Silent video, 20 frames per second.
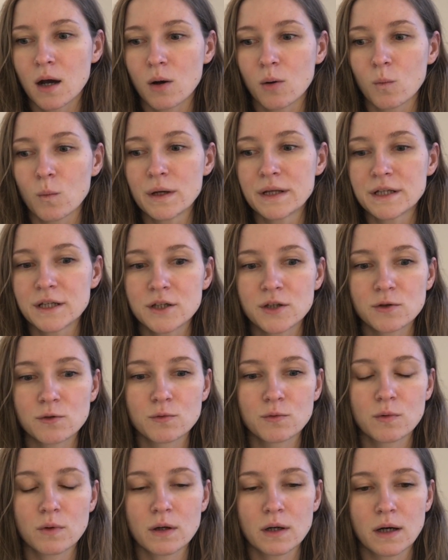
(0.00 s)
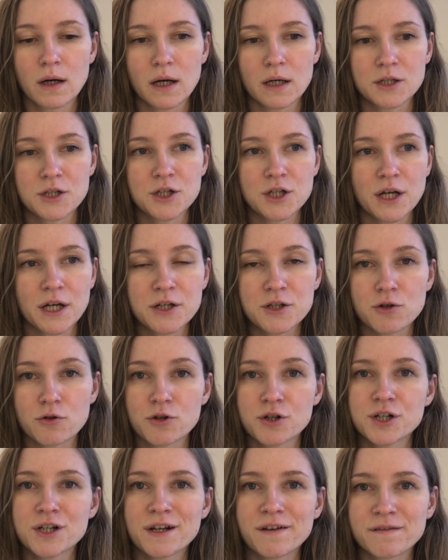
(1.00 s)
we need to uh, change or
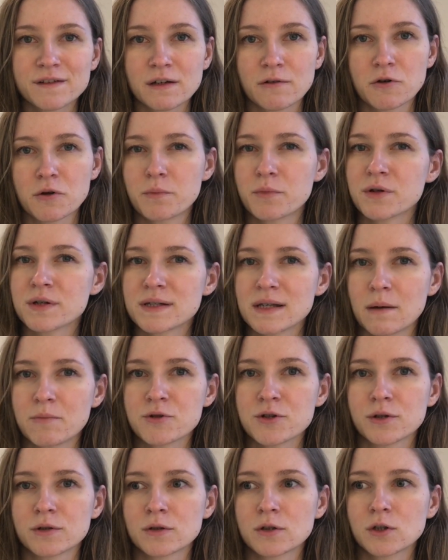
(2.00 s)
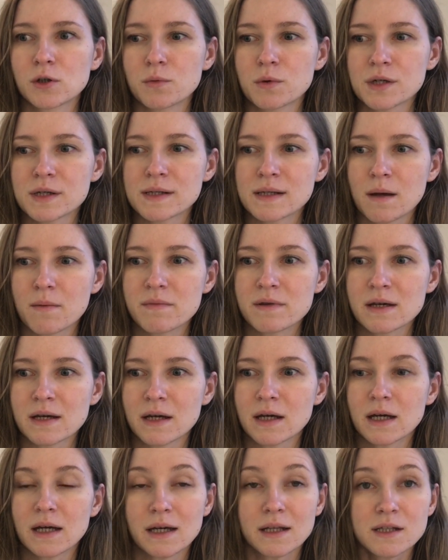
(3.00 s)
shift our perception towards
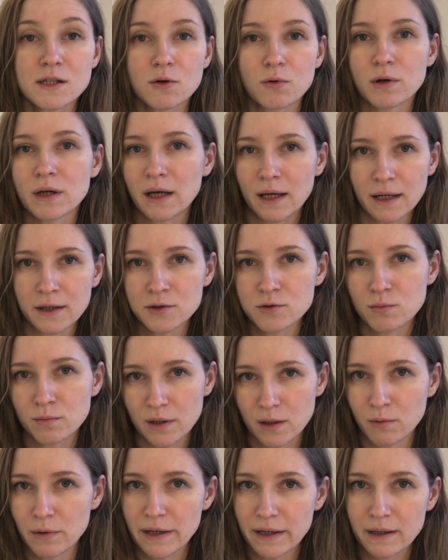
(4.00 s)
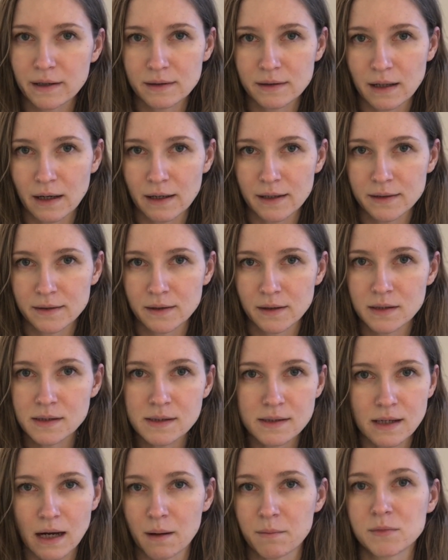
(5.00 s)
something it's okay to be awake at night
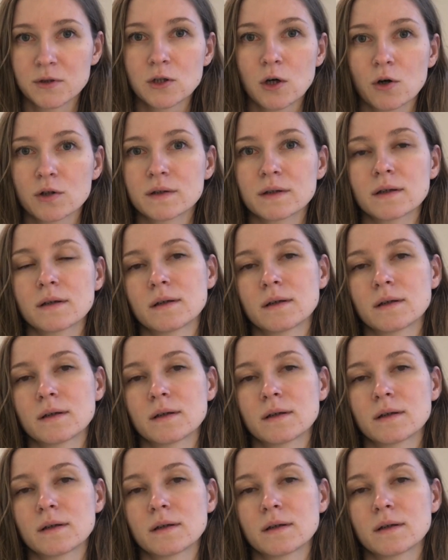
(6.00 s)
it's i'm not